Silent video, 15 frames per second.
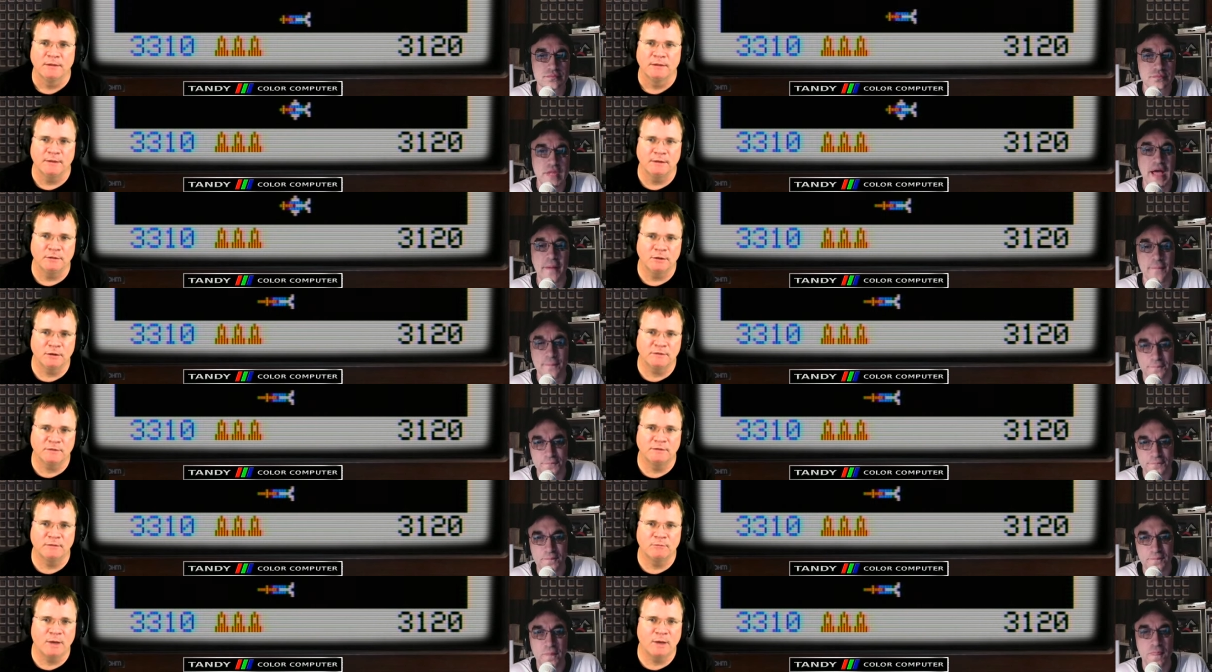Speaker 1: They look...
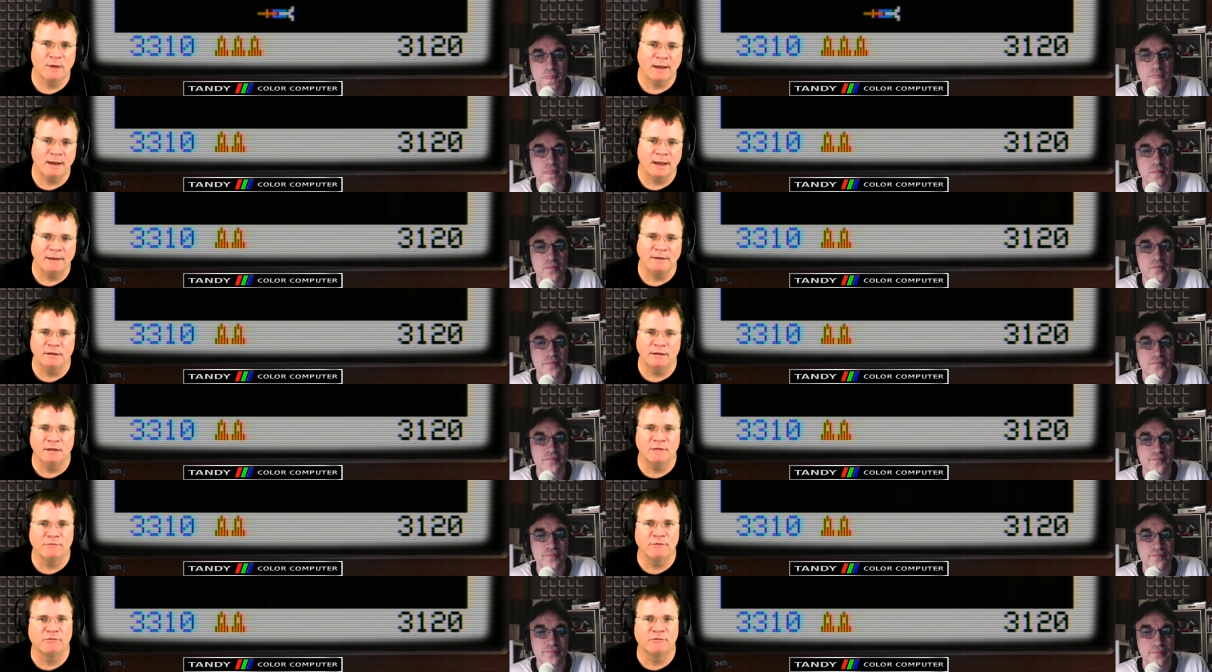Well, I, I did
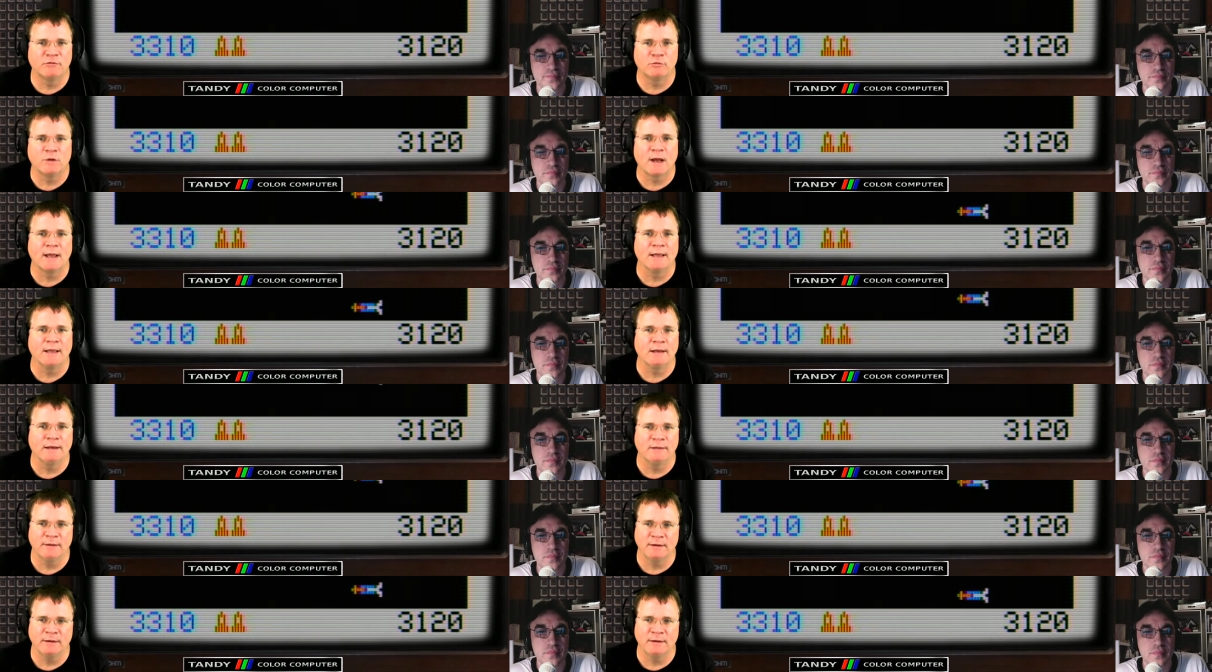love the
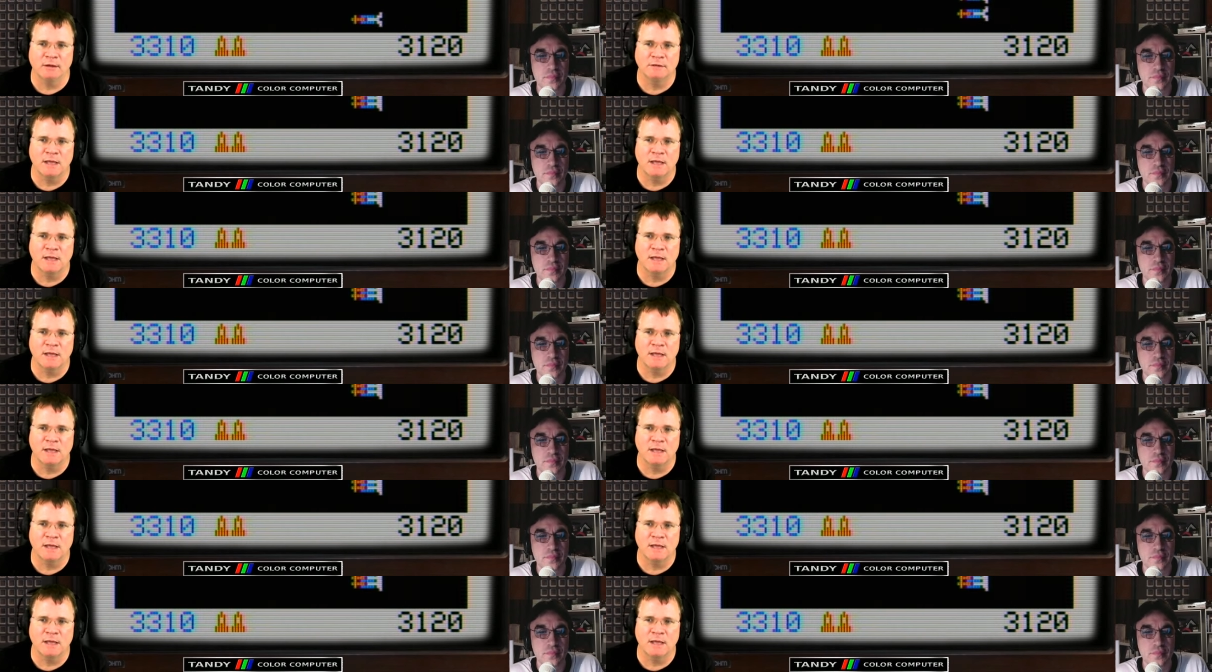variety. They, a